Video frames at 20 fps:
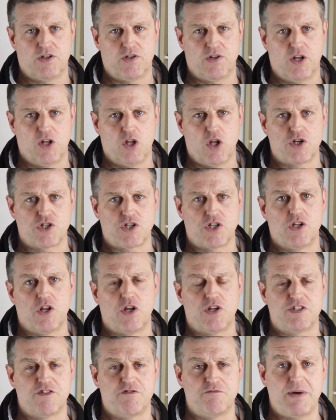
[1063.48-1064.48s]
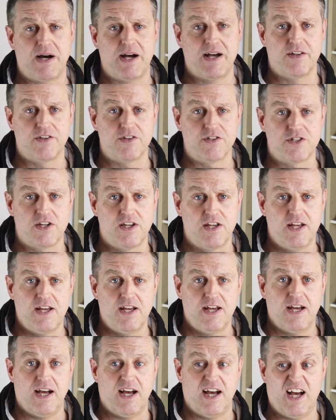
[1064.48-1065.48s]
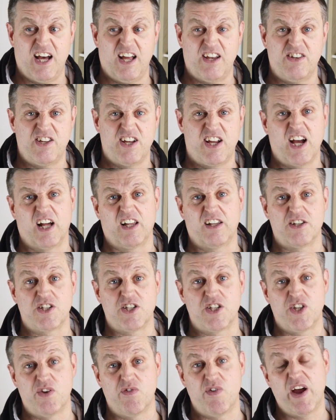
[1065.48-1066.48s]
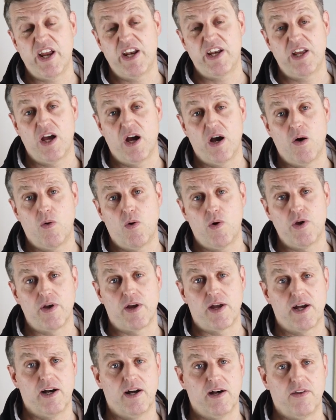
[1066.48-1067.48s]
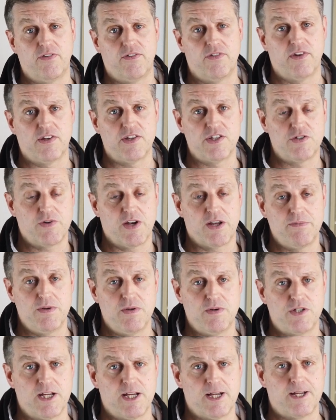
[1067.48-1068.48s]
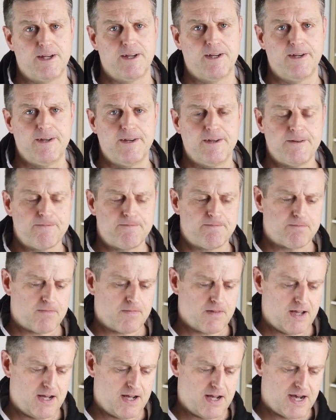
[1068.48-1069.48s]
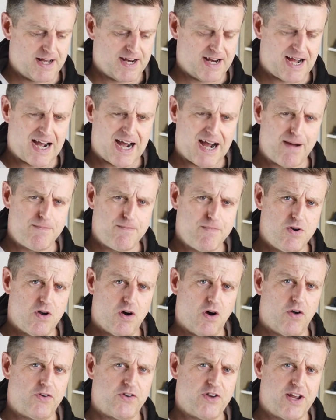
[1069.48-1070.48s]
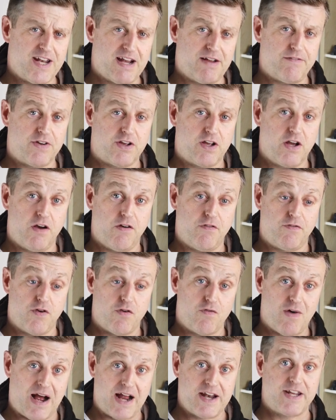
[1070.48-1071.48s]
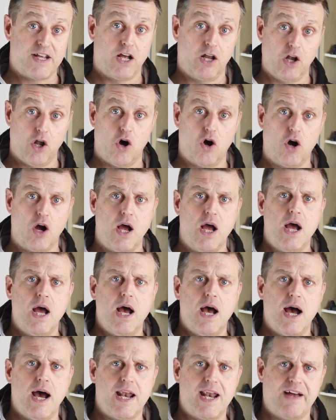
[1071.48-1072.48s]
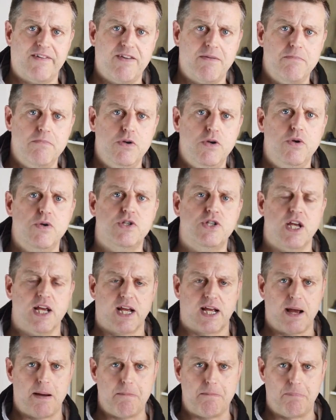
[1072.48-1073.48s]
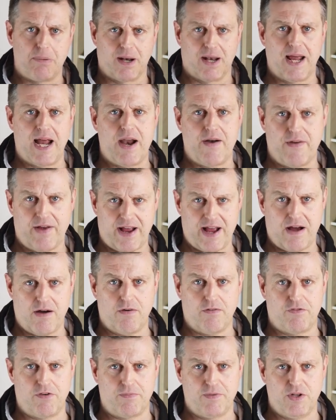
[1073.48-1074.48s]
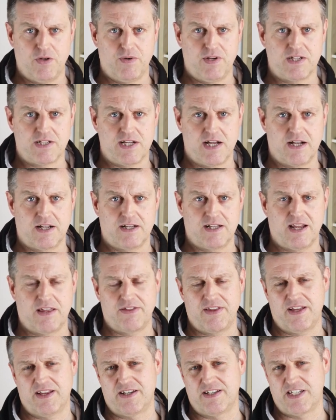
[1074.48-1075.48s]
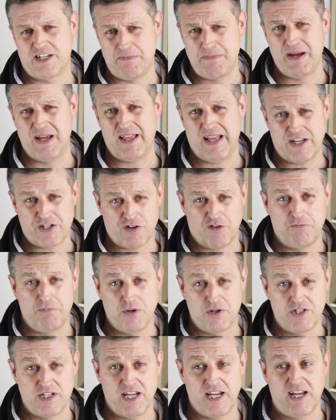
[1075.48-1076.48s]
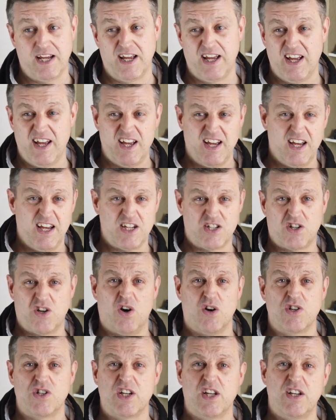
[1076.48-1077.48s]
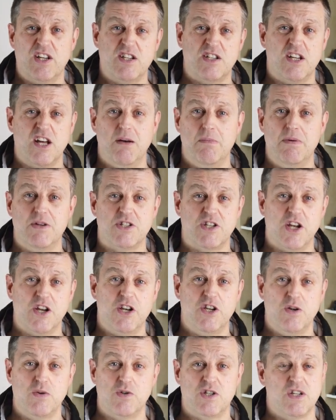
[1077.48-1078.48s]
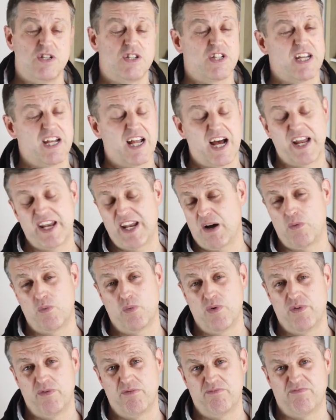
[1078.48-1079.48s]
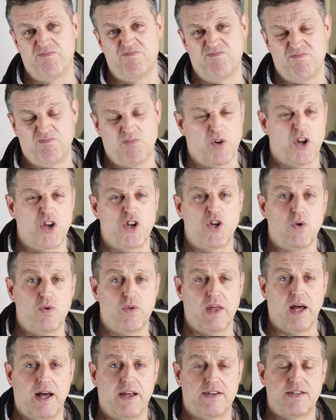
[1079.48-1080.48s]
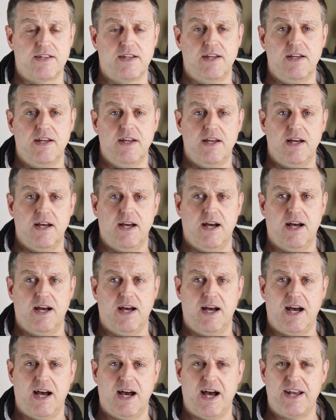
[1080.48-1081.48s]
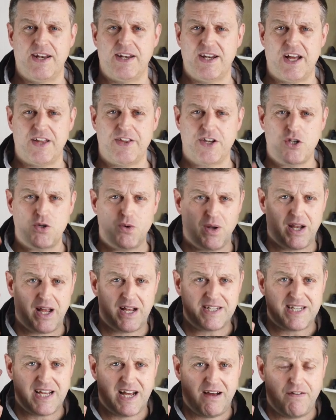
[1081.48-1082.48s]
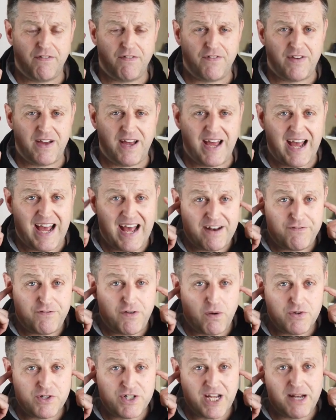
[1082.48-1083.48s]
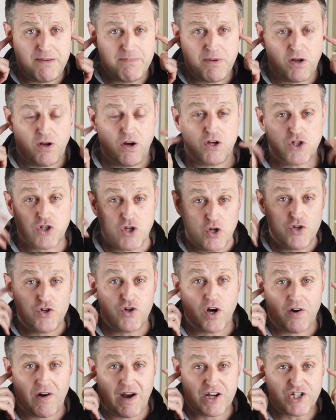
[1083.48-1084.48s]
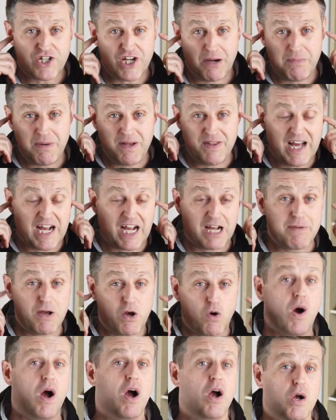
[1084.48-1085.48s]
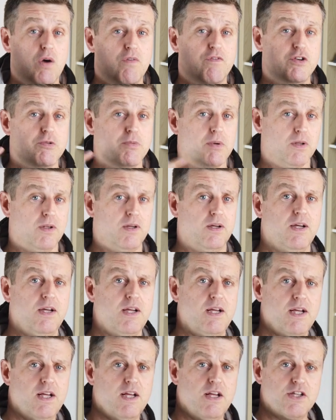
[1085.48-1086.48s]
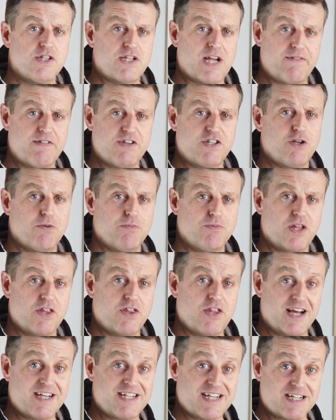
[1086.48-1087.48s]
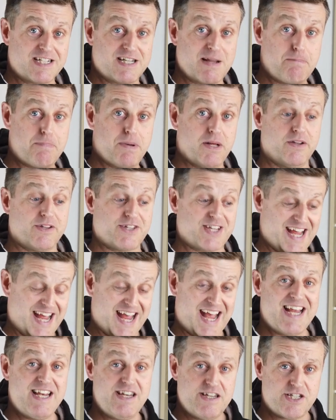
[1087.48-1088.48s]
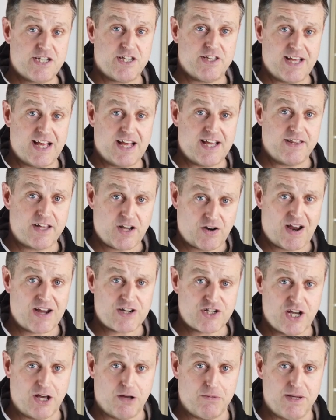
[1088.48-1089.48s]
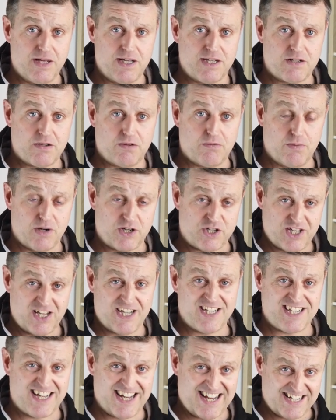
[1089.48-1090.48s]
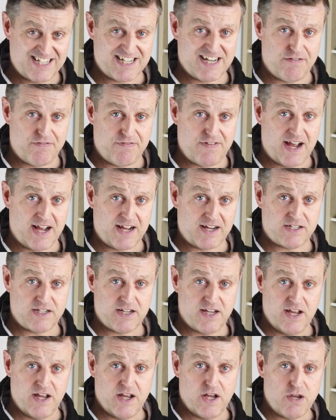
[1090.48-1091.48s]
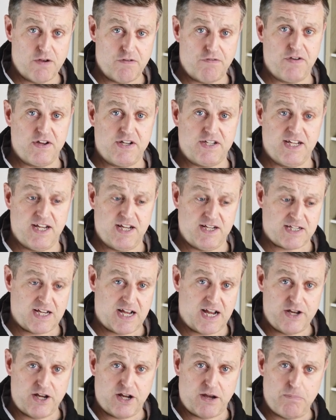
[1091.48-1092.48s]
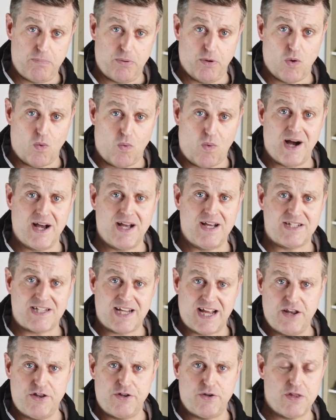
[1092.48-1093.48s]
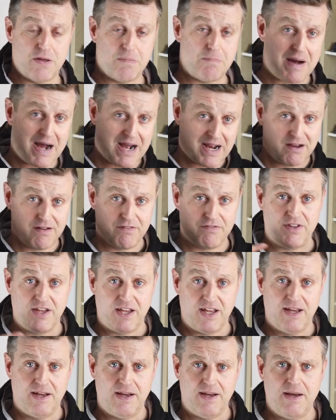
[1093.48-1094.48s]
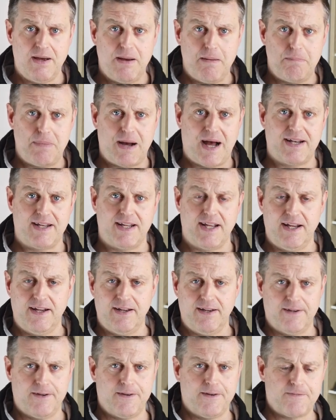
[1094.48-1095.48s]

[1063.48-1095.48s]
doing lots and lots of miles and you can't listen to the radio, or you can't listen to any music. And I'm not an advocate for riding along and having music blaring out from the unicycle. I think, to me, that's off-putting. It's causing a disturbance and a nuisance, and I wouldn't want to that. And neither do I like to have headphones in, because under a crash helmet that can be quite uncomfortable. So having something that is actually built into the crash helmet, which this is in effect, you fit it and you can put the wires in through the back of the padding,